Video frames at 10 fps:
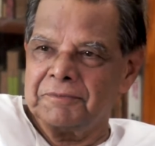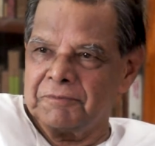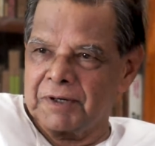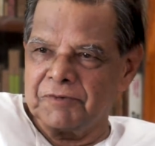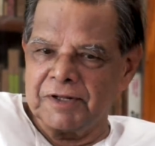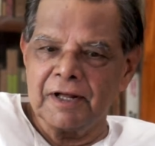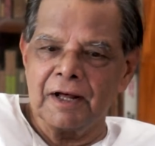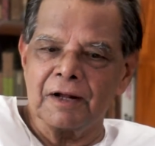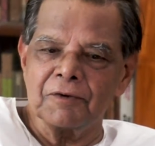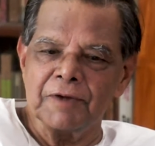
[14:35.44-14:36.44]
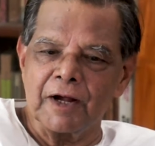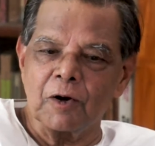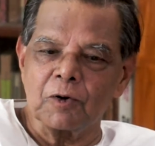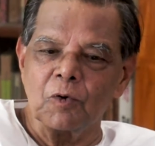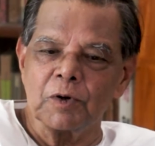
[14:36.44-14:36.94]
But here we have
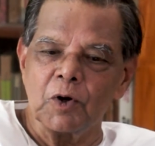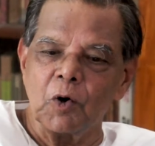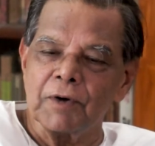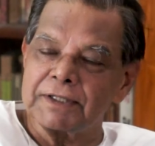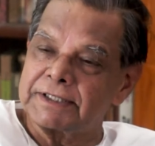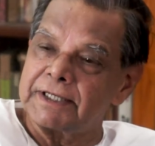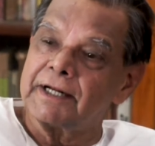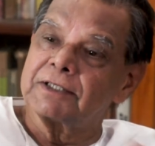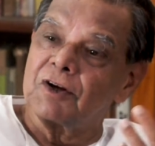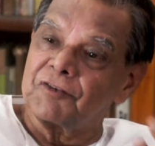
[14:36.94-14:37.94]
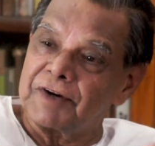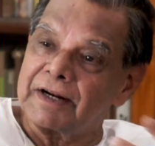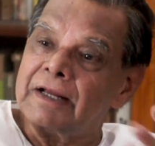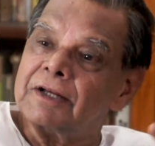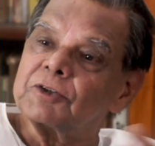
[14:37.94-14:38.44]
got only overseers of
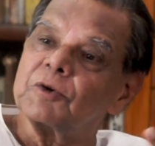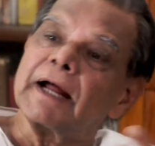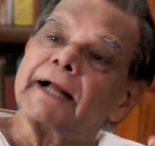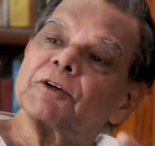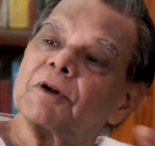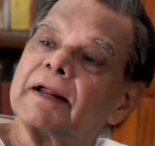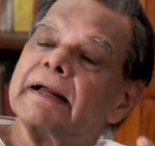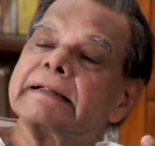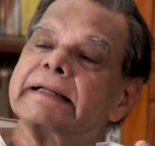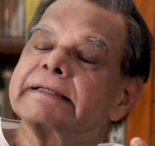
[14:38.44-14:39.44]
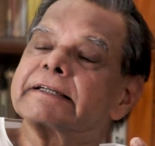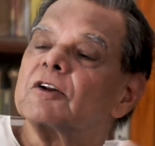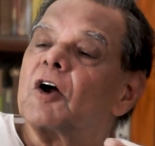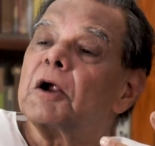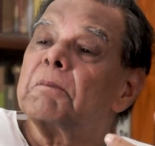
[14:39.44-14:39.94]
it. So naturally this
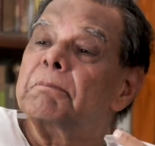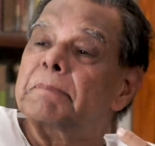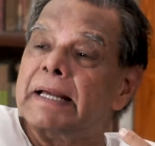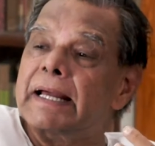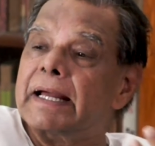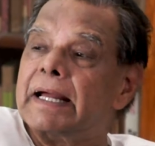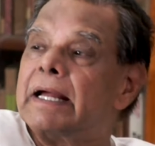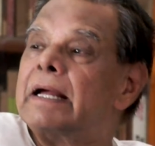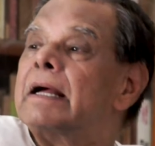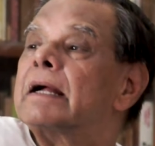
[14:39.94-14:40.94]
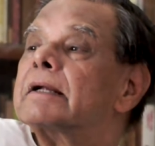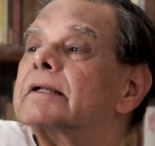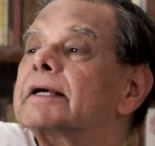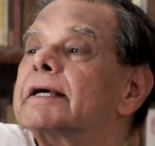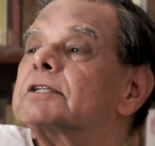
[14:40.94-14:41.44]
cannot be
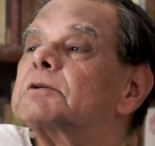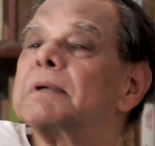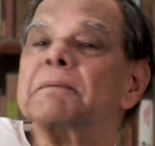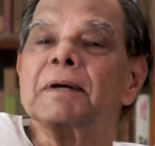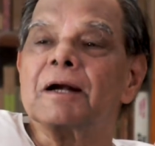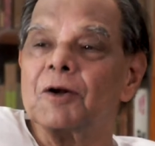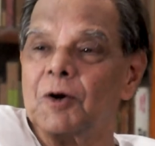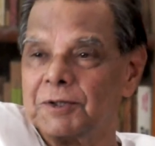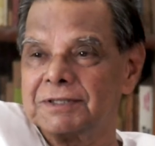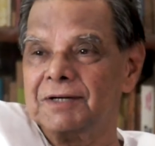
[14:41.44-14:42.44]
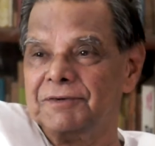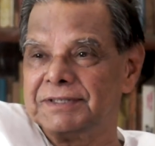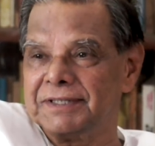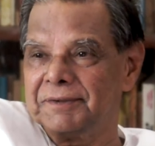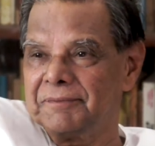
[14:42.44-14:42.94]
the supramental gods,
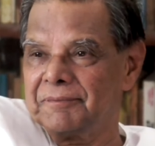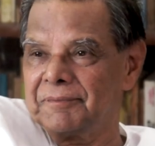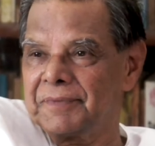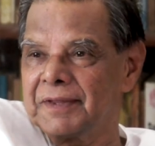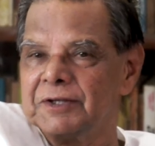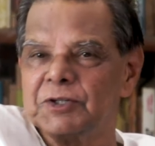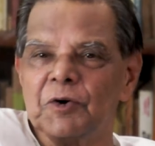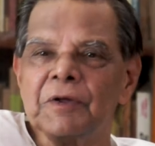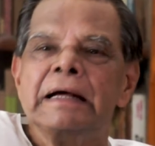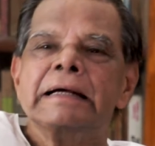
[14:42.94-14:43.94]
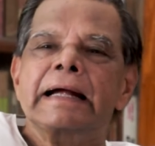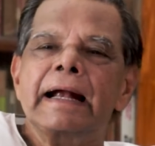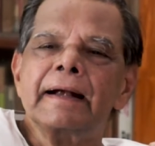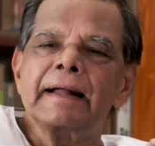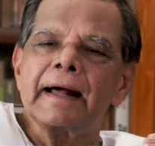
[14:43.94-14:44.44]
will see. So
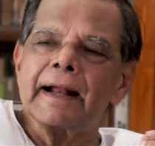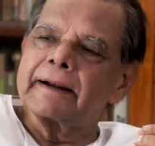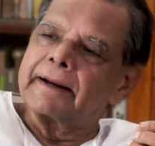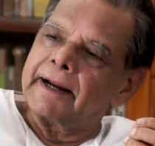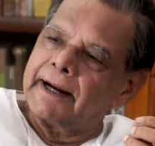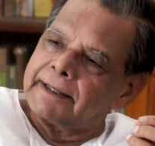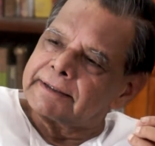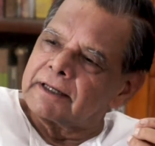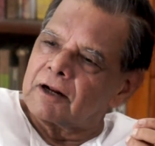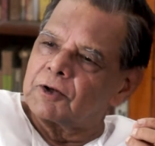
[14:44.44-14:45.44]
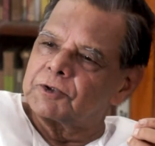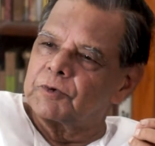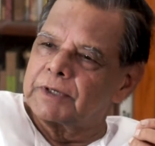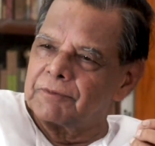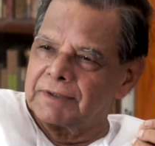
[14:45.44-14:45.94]
indirect hints are
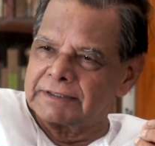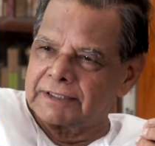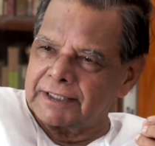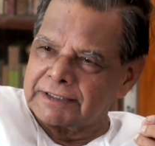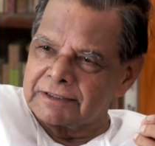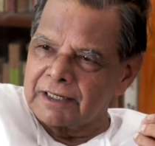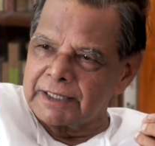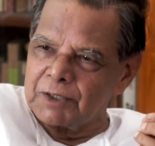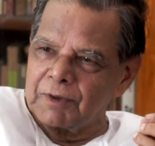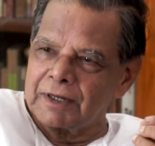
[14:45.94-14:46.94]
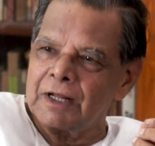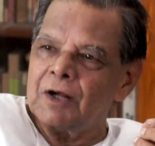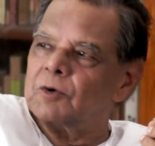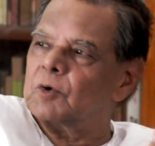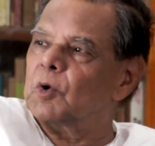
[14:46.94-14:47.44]
also given, suggestions are given
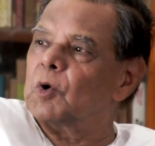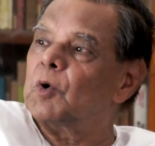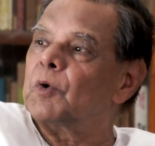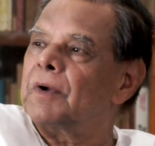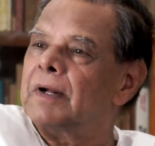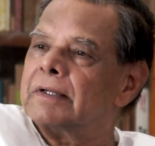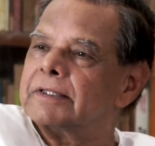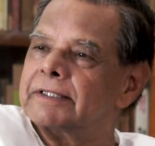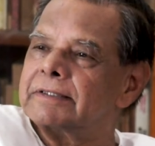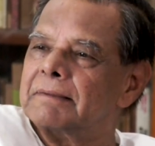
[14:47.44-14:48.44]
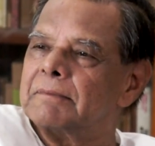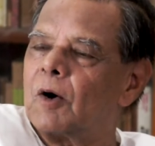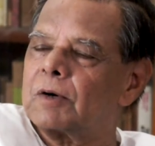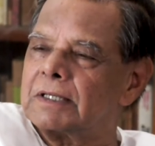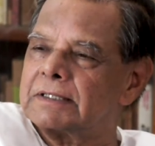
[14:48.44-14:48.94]
who these
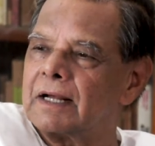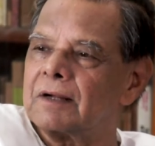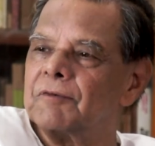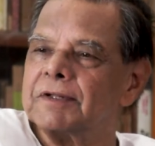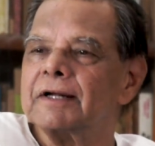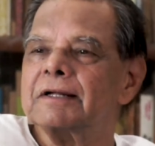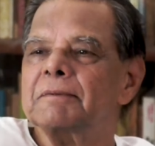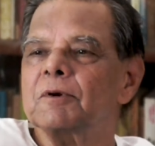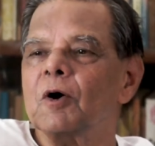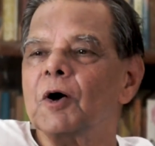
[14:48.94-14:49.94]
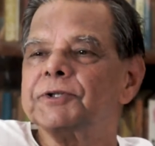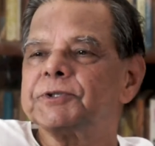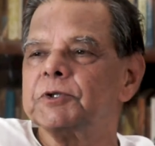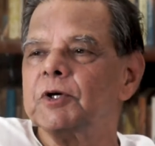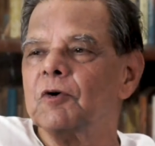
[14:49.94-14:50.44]
immortals are, whether they belong
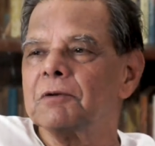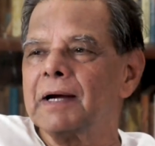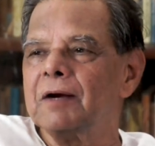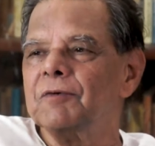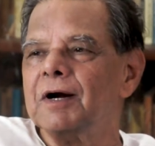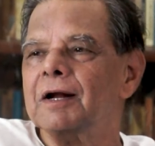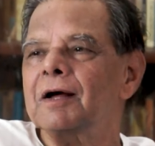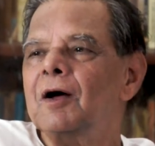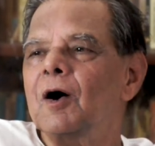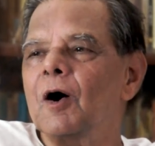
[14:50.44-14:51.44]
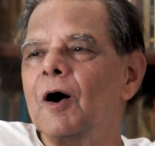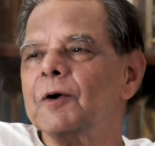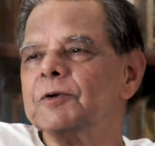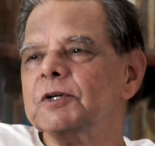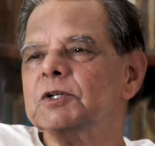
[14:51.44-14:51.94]
to the overmind world
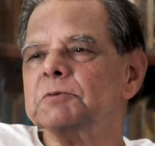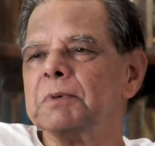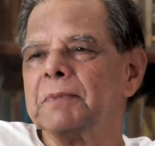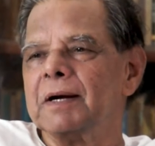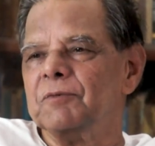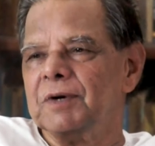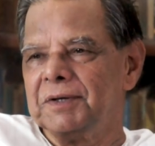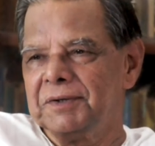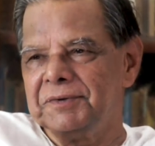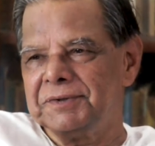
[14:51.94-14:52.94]
onto the supermind world.